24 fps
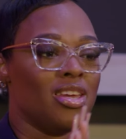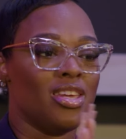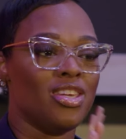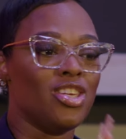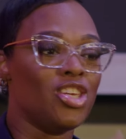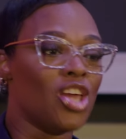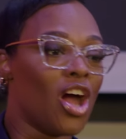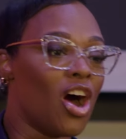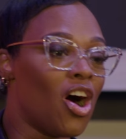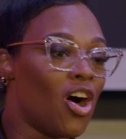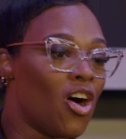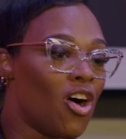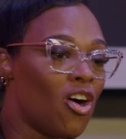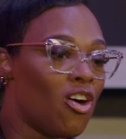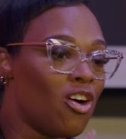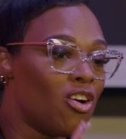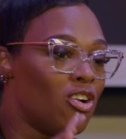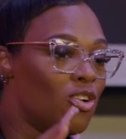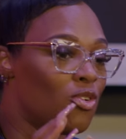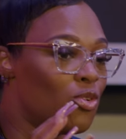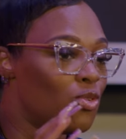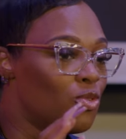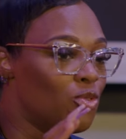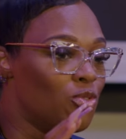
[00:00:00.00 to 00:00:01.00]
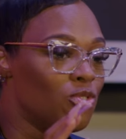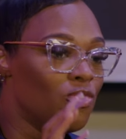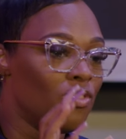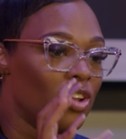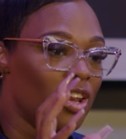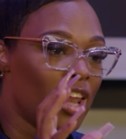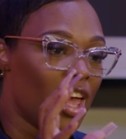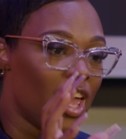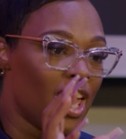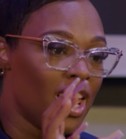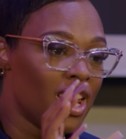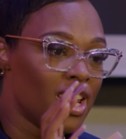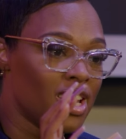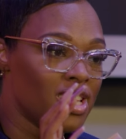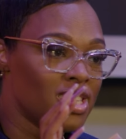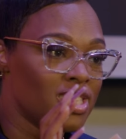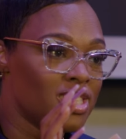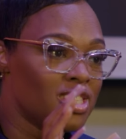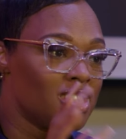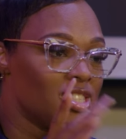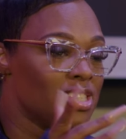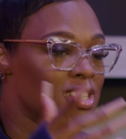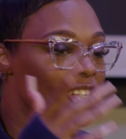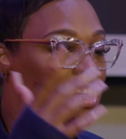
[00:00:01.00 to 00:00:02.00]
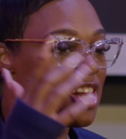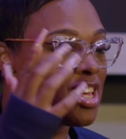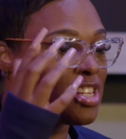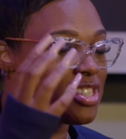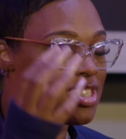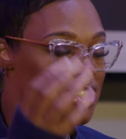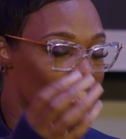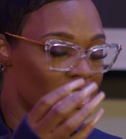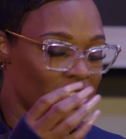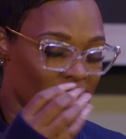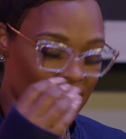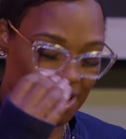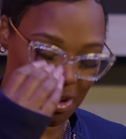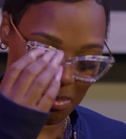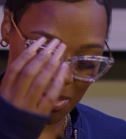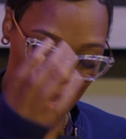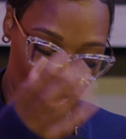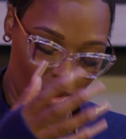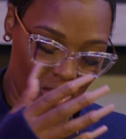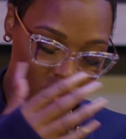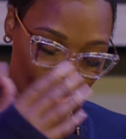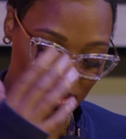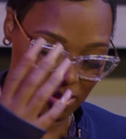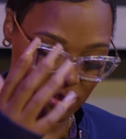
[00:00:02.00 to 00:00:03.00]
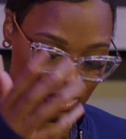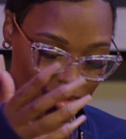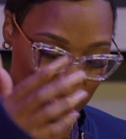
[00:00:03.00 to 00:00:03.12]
Y'all, ladies, let's come on.